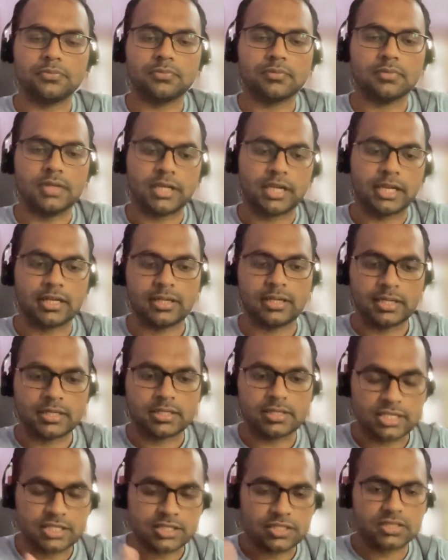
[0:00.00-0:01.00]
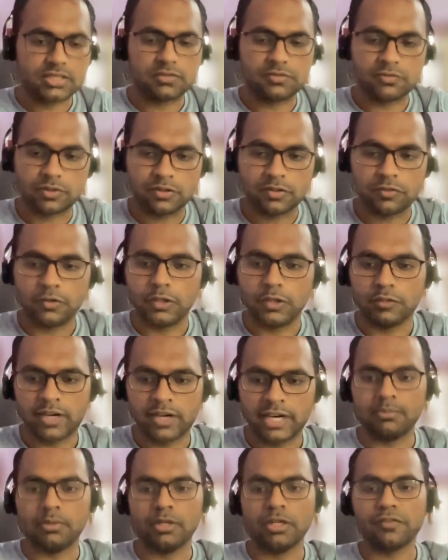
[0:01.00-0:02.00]
that's
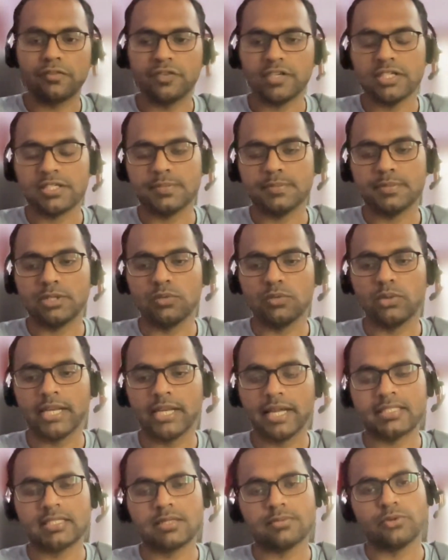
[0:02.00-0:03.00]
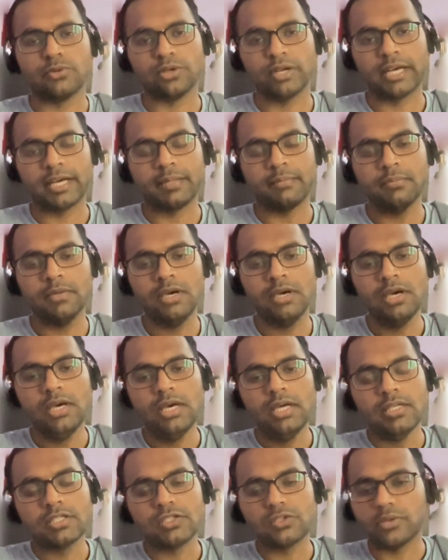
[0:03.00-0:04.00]
viable or feasible will take some more time.
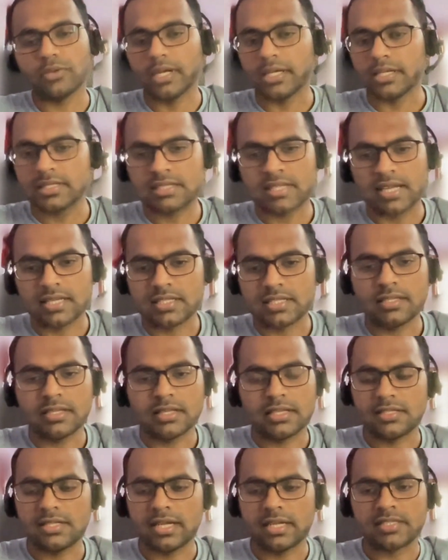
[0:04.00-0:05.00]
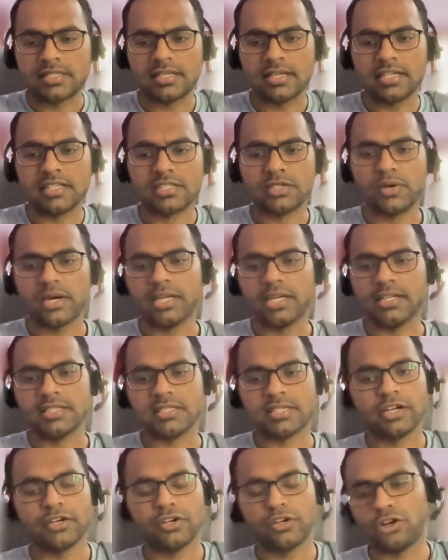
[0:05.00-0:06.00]
So that's the reason why I
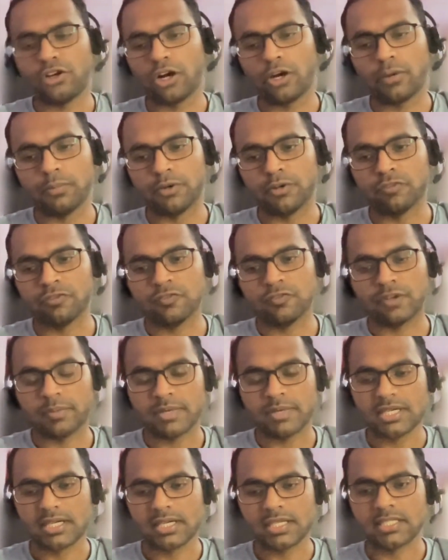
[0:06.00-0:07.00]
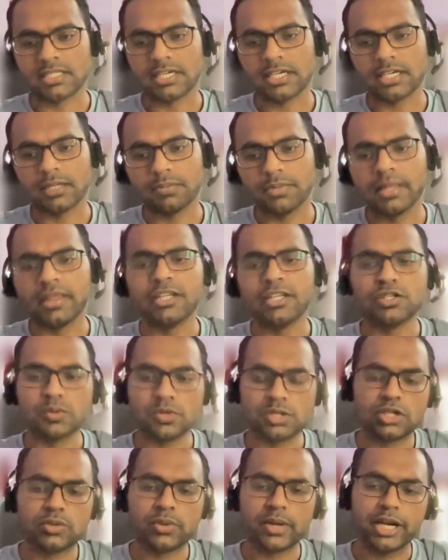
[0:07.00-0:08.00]
decided to drop off from my second startup, and this
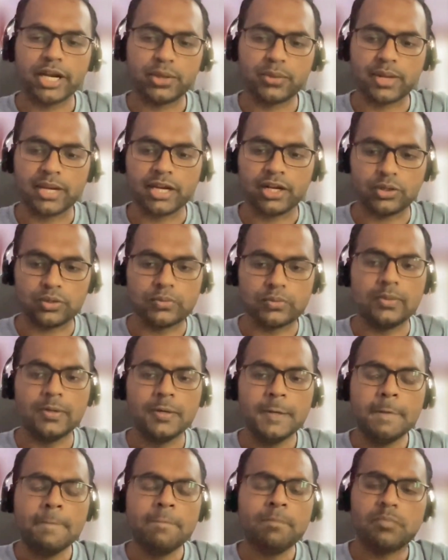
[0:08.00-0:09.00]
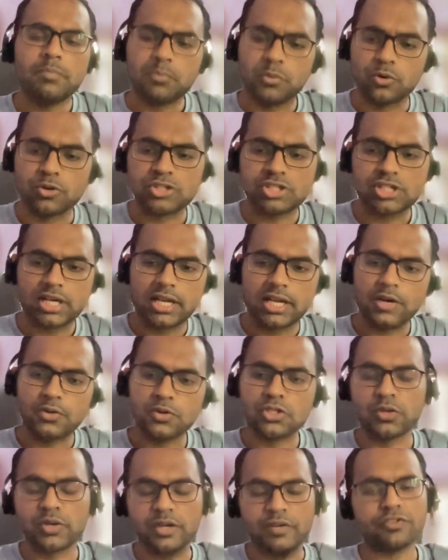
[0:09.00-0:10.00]
was in 2022. Post that, I
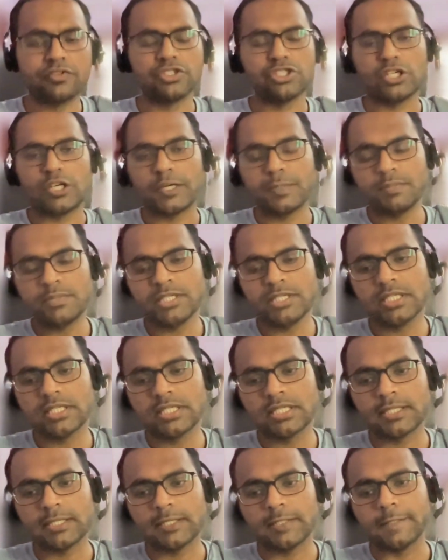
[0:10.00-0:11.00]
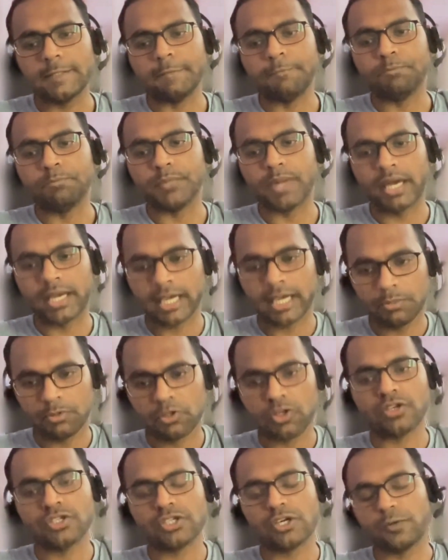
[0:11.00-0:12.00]
was looking for jobs. I came
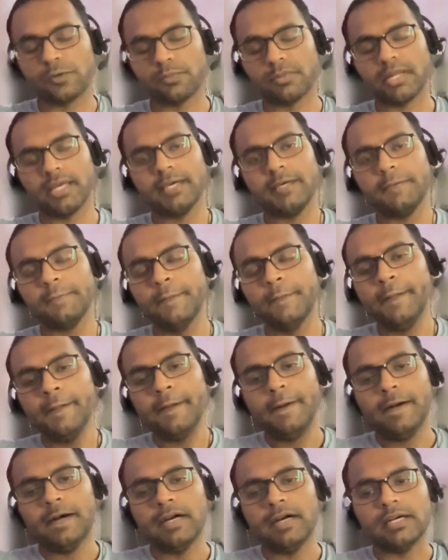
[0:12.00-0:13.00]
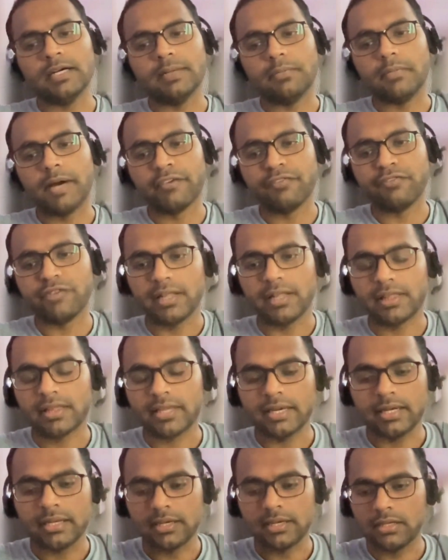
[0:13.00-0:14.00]
across Outplay. I felt
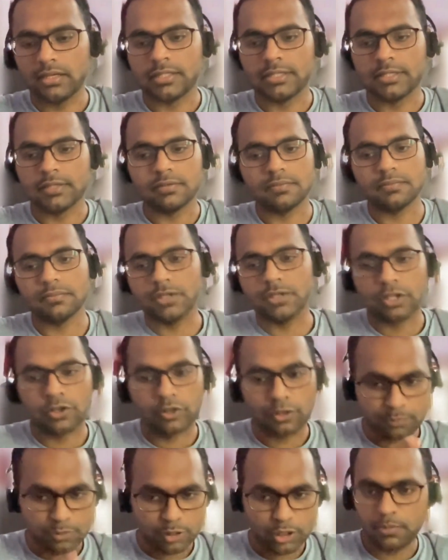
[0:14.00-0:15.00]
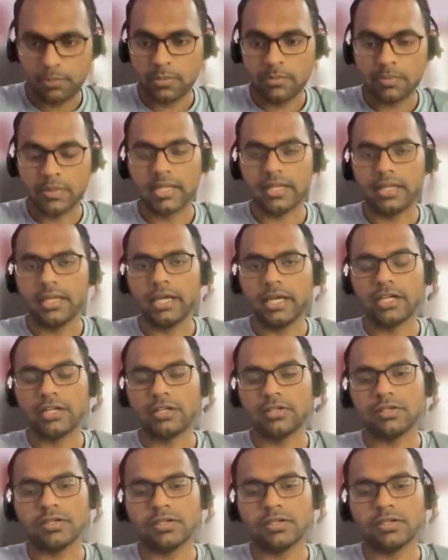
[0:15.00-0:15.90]
that the problem that they're